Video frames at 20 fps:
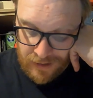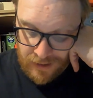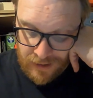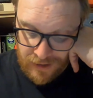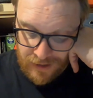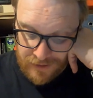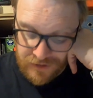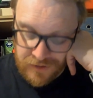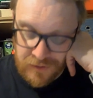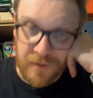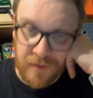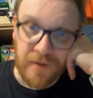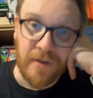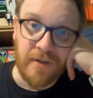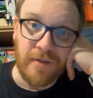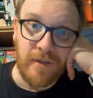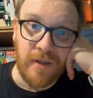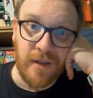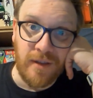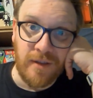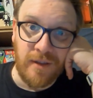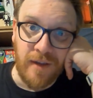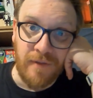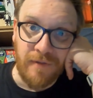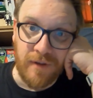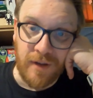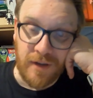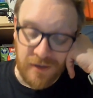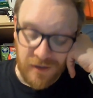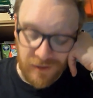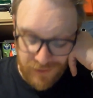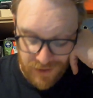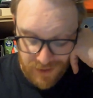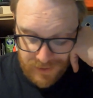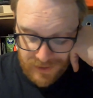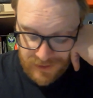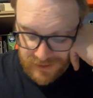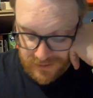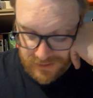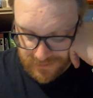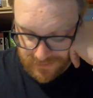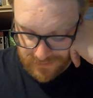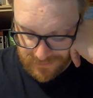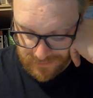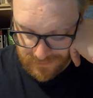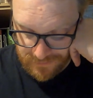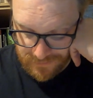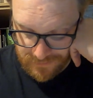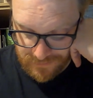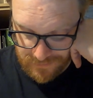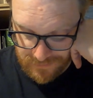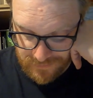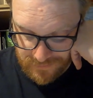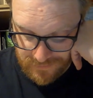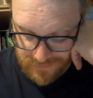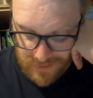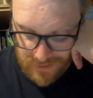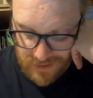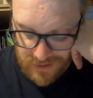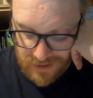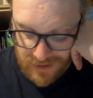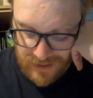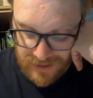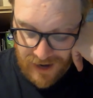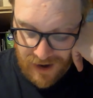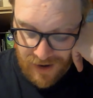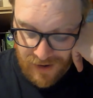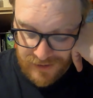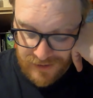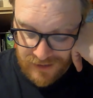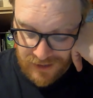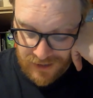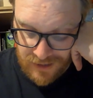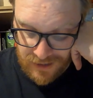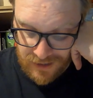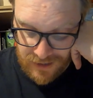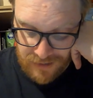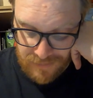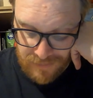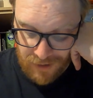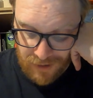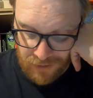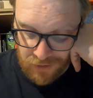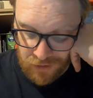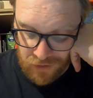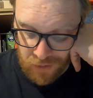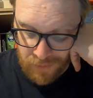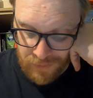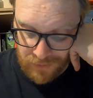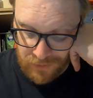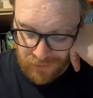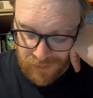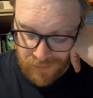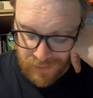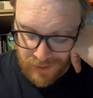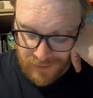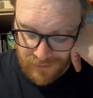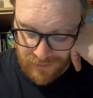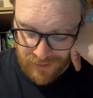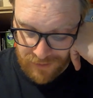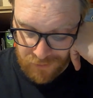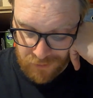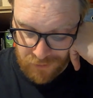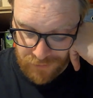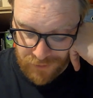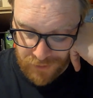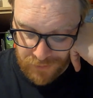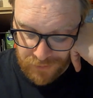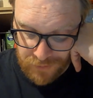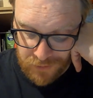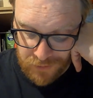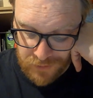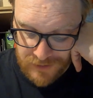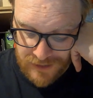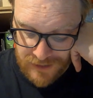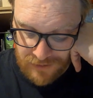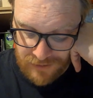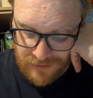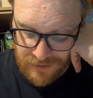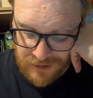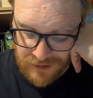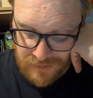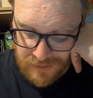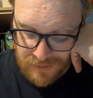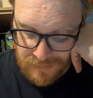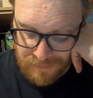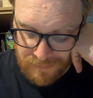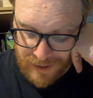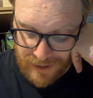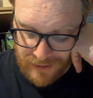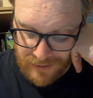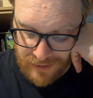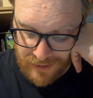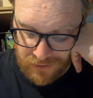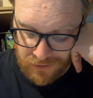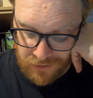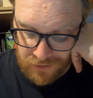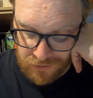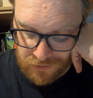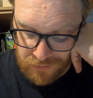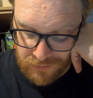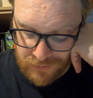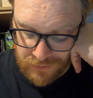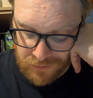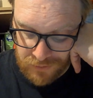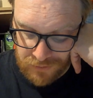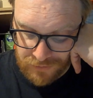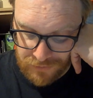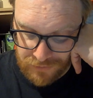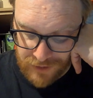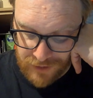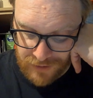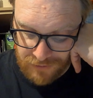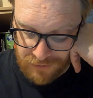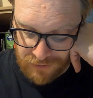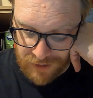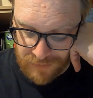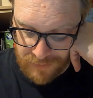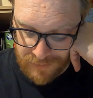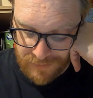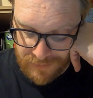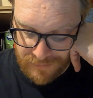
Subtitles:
Do you know what the definition of him is? A character in an American comic strip and several films who secretly assumes a bat-like costume in order to fight crime.